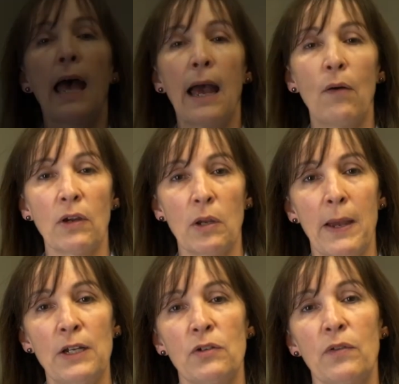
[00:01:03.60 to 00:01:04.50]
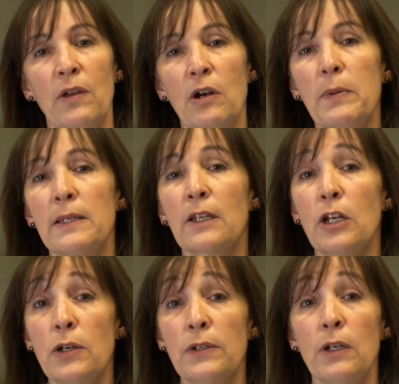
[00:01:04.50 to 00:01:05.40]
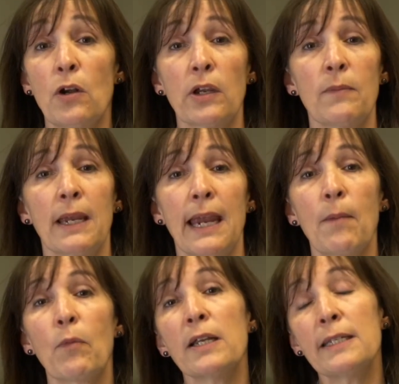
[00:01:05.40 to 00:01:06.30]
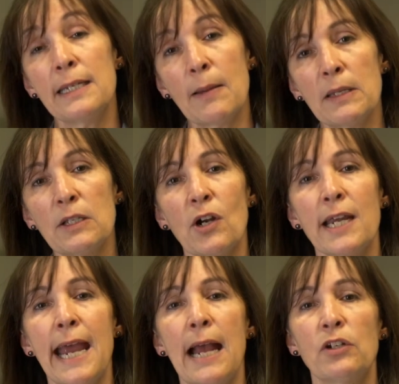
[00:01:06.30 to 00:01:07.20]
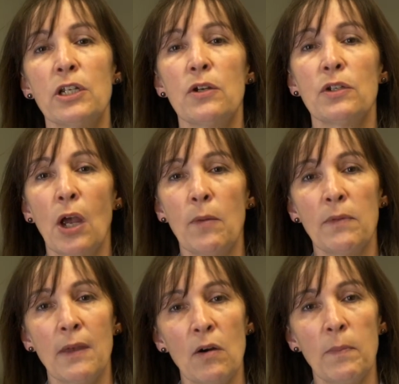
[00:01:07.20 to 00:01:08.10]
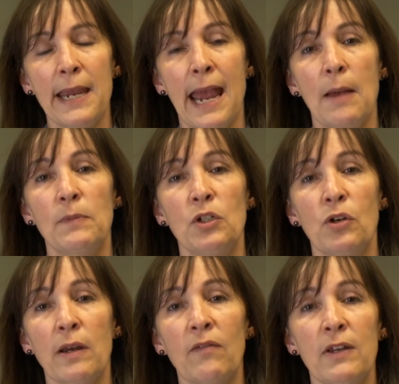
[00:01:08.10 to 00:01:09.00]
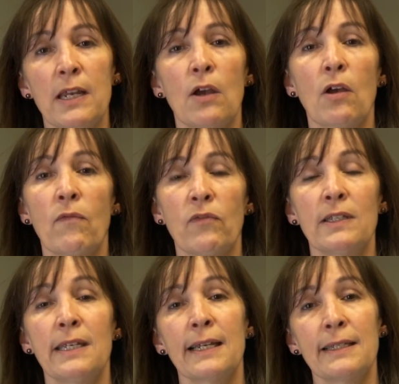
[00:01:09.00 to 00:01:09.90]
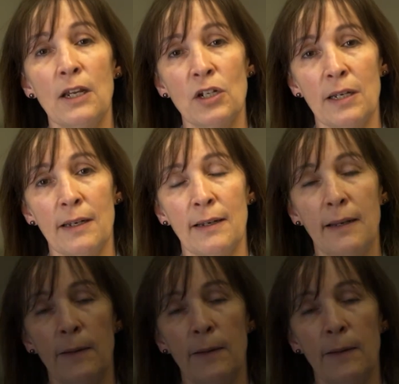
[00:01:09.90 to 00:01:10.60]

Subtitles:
Our occupational therapists can use the document camera to demonstrate how to use home therapy apps during a video conferencing session.